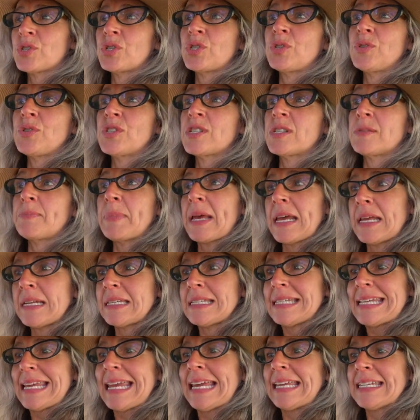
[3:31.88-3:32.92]
to
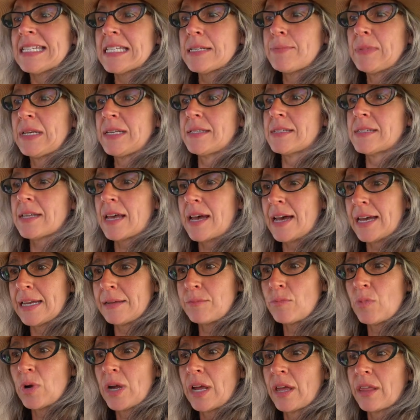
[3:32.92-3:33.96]
spend intimate time
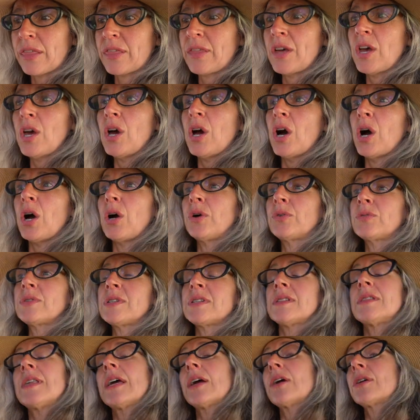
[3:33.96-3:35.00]
with
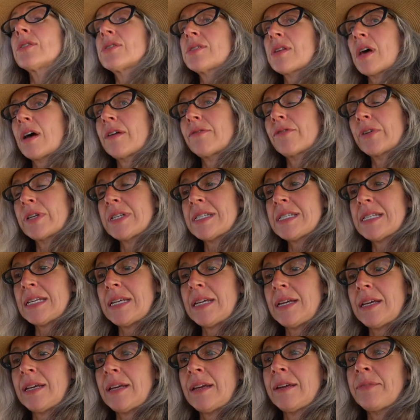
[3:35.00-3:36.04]
owns their
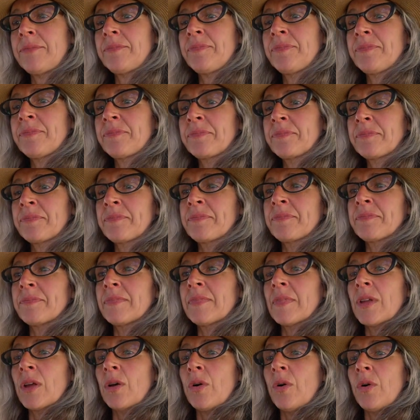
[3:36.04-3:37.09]
sovereignty,
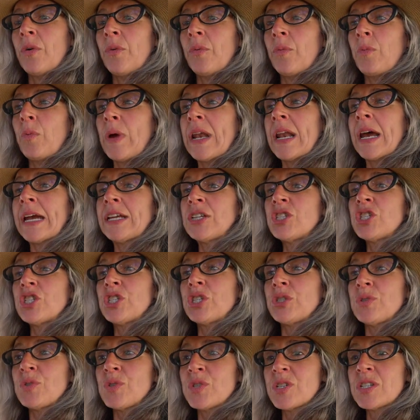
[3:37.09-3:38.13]
when I
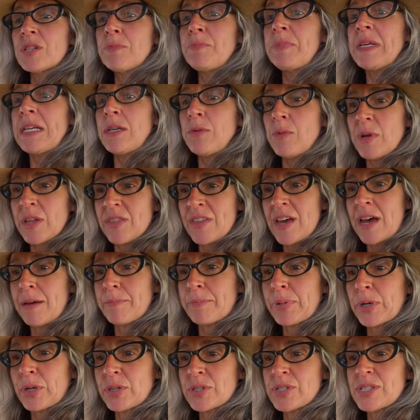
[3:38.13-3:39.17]
choose to be with that
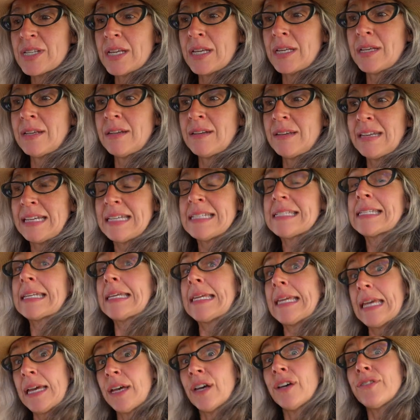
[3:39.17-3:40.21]
person, it's a
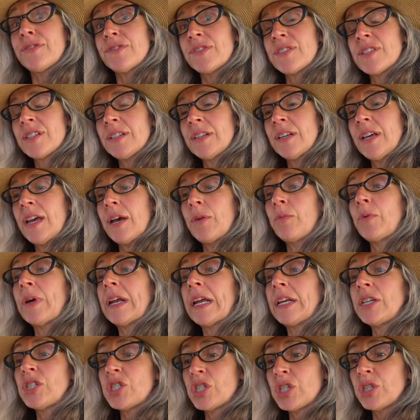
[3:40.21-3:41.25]
gift. When
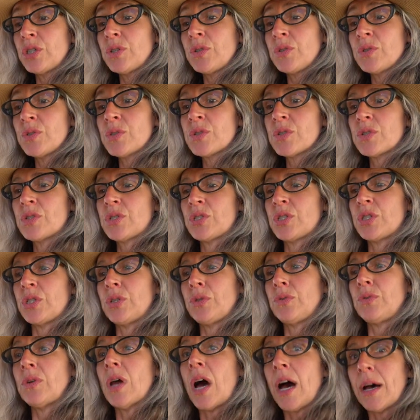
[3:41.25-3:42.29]
I choose
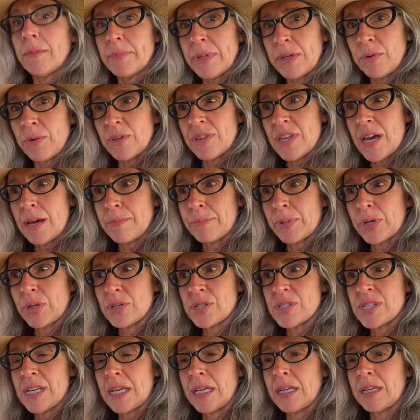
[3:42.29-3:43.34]
to not be with that
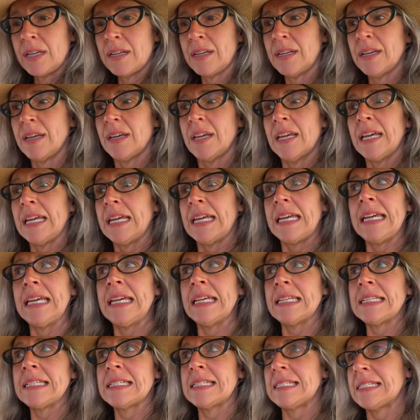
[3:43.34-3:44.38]
person, it